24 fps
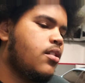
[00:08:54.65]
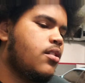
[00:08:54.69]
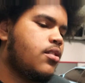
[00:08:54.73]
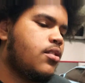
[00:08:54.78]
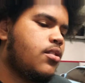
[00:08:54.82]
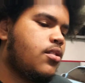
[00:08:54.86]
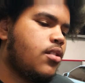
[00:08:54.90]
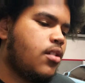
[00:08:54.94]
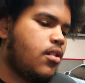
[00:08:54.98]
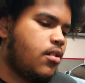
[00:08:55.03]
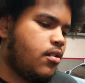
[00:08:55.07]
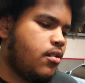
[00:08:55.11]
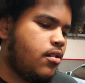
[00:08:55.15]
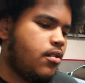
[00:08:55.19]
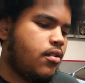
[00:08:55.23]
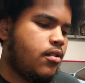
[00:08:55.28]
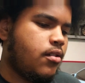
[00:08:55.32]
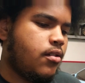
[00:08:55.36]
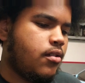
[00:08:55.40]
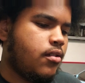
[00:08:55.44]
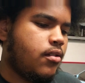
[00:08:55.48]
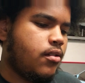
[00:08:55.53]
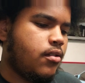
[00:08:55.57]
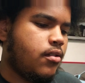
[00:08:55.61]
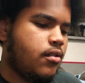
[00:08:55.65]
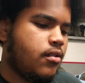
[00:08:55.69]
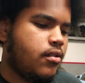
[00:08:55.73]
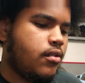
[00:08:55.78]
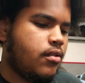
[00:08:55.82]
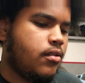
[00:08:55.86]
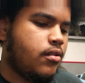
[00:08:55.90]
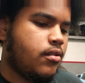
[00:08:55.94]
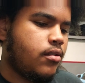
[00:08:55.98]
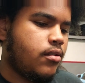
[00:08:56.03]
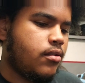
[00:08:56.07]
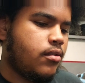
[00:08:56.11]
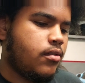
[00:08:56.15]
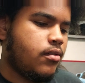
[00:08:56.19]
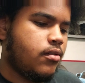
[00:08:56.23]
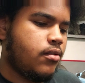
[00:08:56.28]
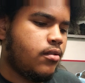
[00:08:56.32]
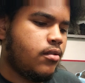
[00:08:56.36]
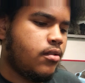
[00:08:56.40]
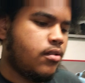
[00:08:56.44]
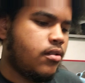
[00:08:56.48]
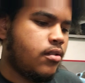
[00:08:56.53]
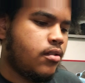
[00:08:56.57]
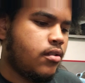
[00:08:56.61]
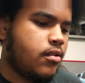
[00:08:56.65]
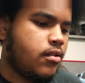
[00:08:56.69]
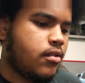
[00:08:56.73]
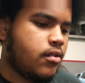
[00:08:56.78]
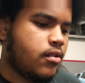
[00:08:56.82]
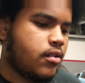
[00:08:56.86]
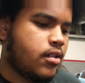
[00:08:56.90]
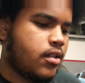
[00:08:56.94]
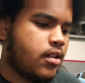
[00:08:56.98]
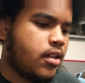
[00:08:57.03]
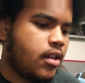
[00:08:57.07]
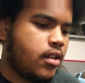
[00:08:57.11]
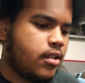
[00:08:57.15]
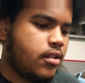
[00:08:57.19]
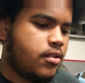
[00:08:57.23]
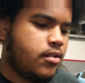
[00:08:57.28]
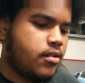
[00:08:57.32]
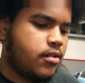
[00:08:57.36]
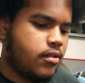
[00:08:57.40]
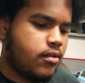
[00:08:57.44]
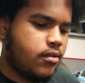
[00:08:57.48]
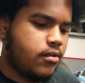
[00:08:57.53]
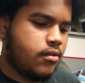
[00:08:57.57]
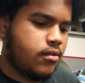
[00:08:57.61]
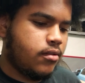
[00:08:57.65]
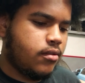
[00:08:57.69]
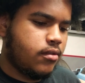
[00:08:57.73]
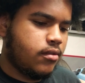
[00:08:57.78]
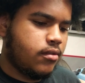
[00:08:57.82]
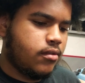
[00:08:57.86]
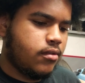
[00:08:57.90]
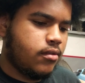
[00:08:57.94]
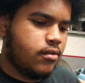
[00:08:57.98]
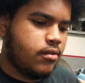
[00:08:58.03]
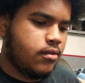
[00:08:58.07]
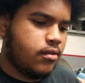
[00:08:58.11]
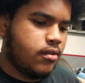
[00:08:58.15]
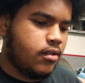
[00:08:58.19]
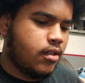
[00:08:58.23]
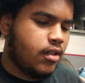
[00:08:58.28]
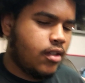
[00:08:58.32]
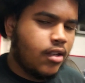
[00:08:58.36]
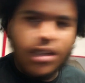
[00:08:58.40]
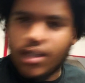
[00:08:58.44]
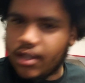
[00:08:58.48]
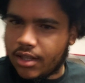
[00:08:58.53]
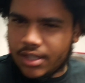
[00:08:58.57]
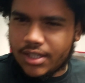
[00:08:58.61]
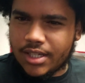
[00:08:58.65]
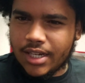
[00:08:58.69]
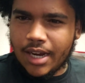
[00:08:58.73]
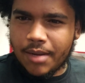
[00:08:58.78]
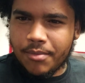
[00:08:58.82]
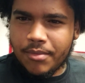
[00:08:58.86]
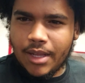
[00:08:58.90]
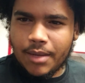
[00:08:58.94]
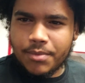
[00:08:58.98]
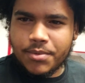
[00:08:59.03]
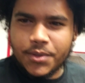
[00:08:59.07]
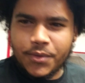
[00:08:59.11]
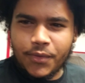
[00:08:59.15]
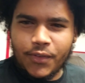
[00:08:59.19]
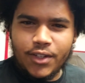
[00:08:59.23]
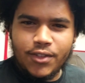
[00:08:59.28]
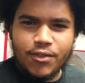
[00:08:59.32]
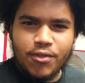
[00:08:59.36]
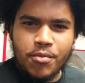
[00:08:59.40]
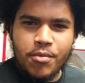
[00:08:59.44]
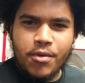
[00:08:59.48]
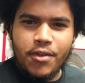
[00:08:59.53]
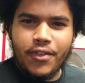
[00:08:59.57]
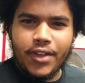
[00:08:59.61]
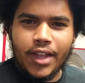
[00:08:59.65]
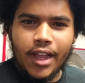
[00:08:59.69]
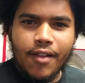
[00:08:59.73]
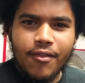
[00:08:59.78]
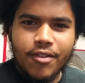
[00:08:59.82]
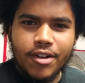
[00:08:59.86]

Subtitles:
So cut to the time lapse of us removing